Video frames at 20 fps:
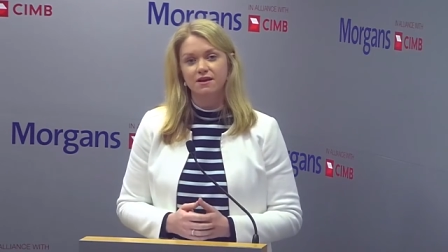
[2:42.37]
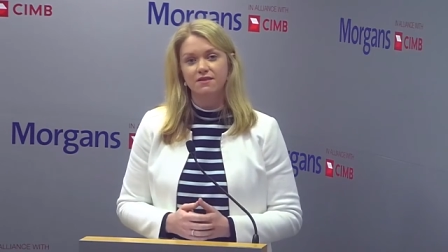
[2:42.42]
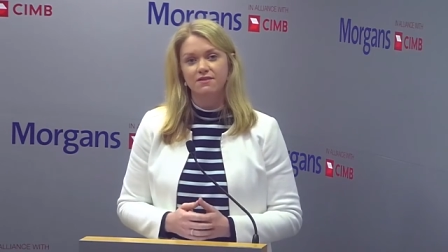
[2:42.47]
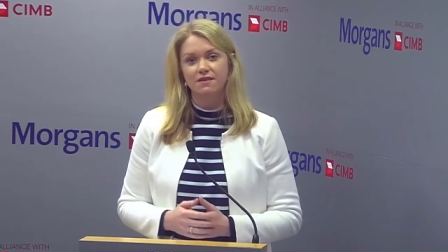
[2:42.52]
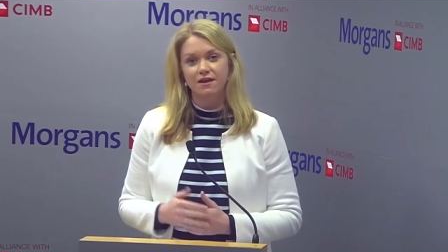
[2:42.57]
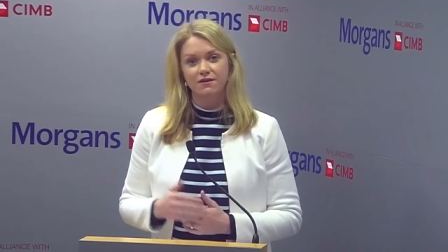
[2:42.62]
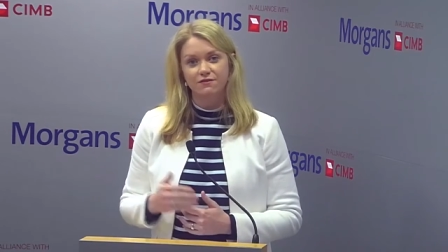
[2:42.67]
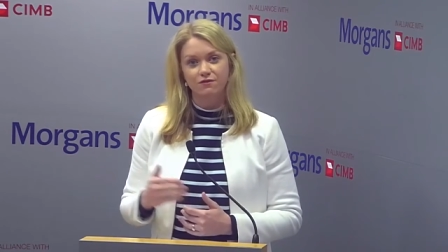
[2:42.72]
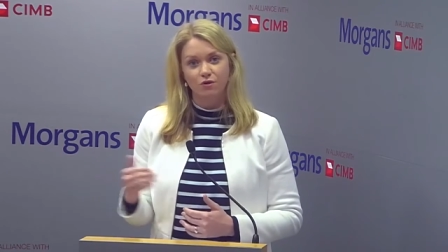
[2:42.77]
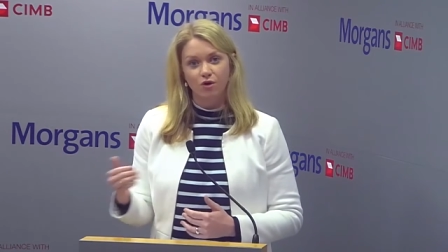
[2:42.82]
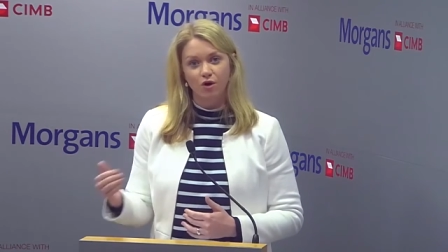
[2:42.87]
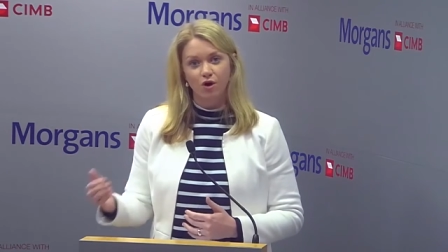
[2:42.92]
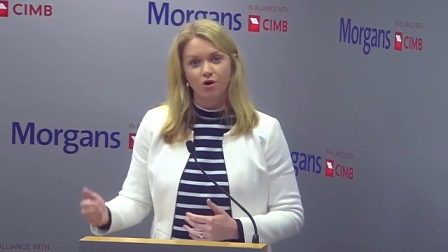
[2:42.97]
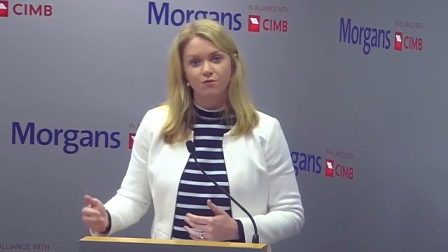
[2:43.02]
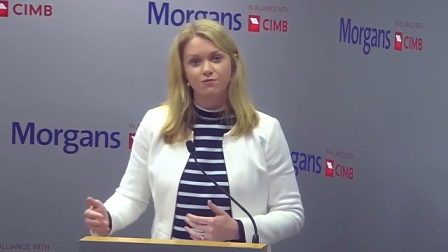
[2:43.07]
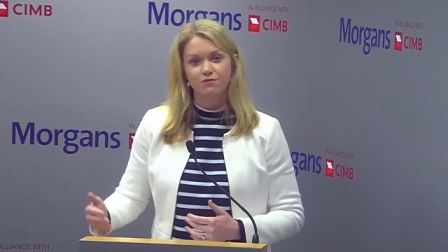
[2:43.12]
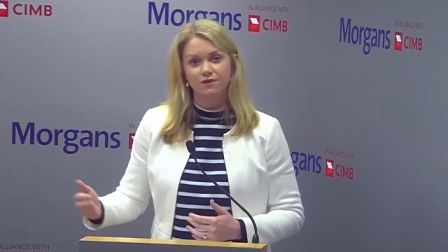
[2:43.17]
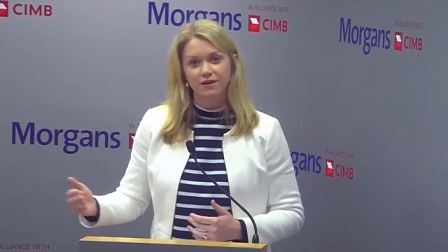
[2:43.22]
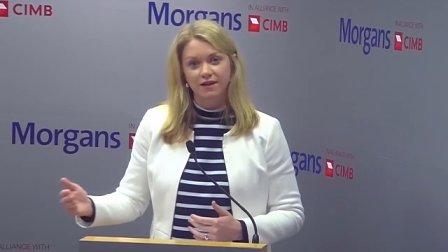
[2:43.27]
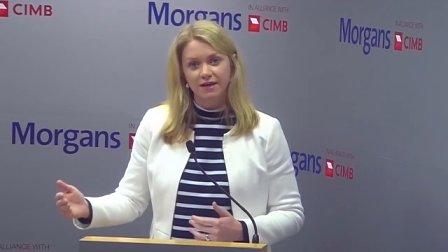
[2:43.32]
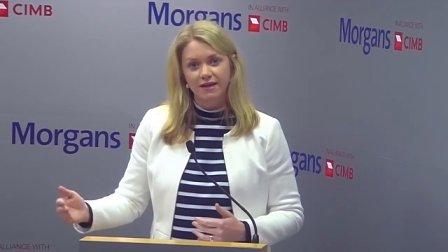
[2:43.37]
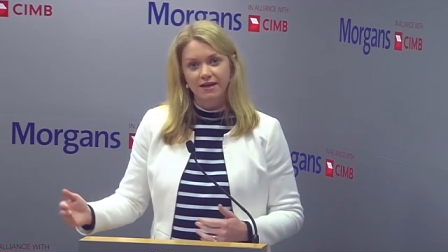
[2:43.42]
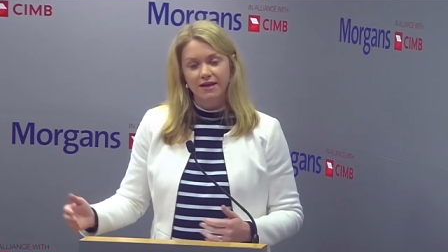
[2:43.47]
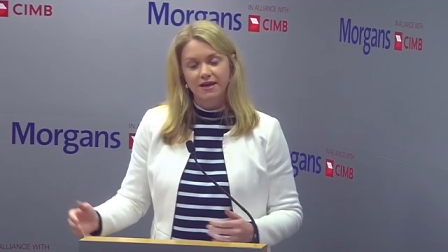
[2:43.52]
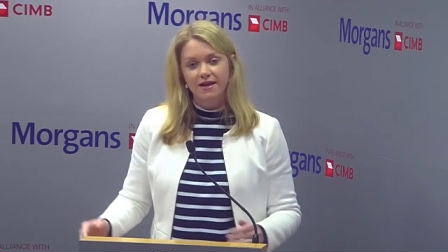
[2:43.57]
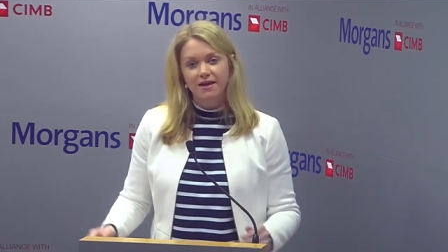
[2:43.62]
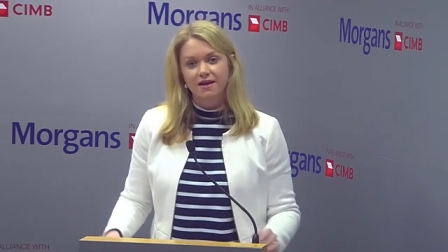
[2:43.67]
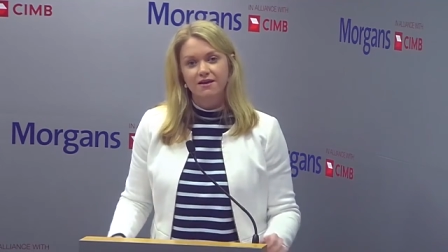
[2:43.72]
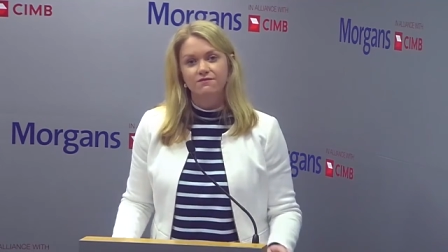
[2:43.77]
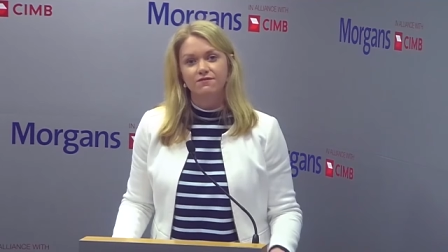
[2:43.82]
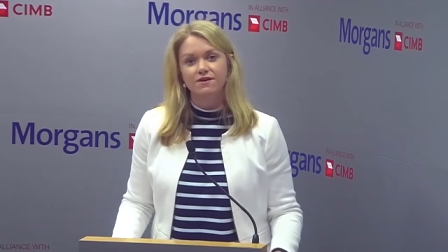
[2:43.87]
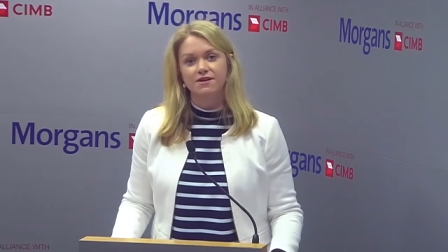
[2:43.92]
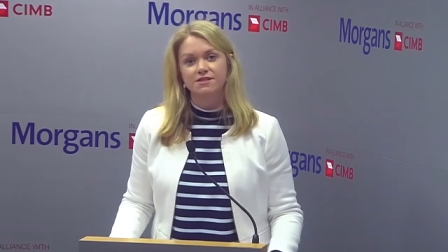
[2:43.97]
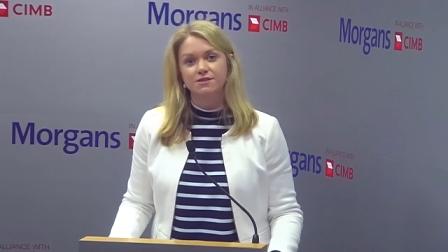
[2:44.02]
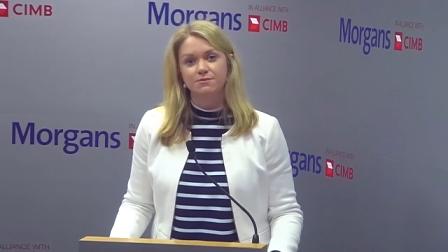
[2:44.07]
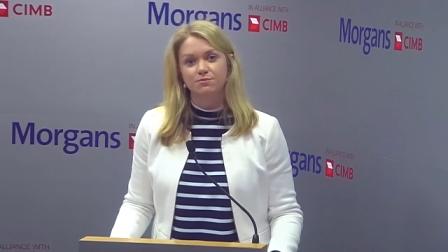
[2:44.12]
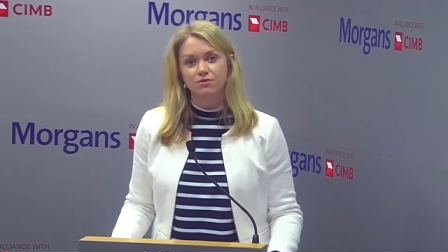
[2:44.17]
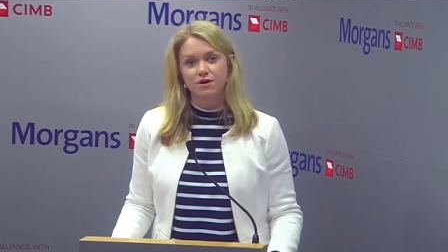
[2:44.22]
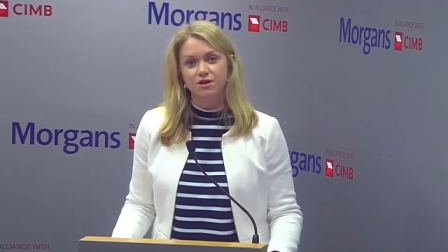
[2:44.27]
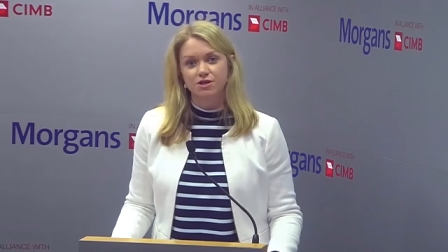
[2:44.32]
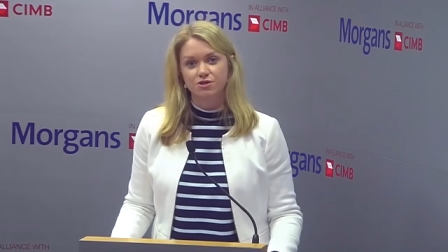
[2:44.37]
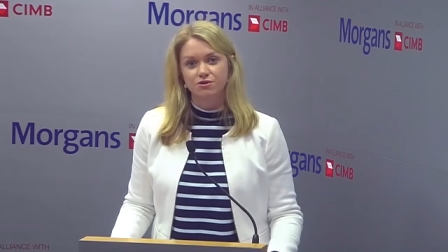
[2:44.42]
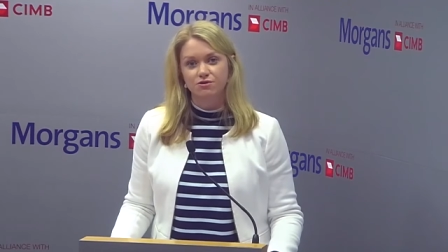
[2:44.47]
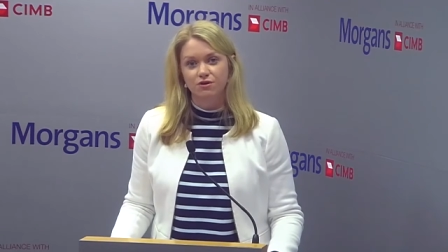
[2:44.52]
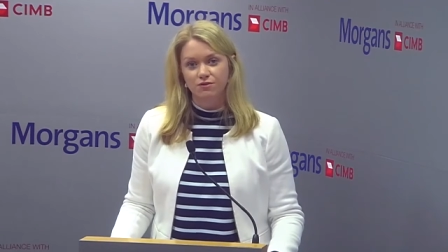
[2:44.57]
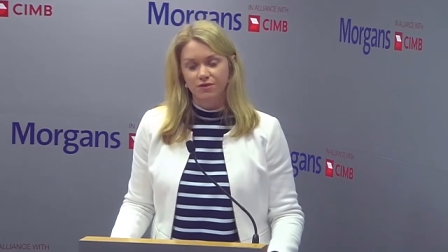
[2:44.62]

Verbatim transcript: and therefore hopefully investor pressure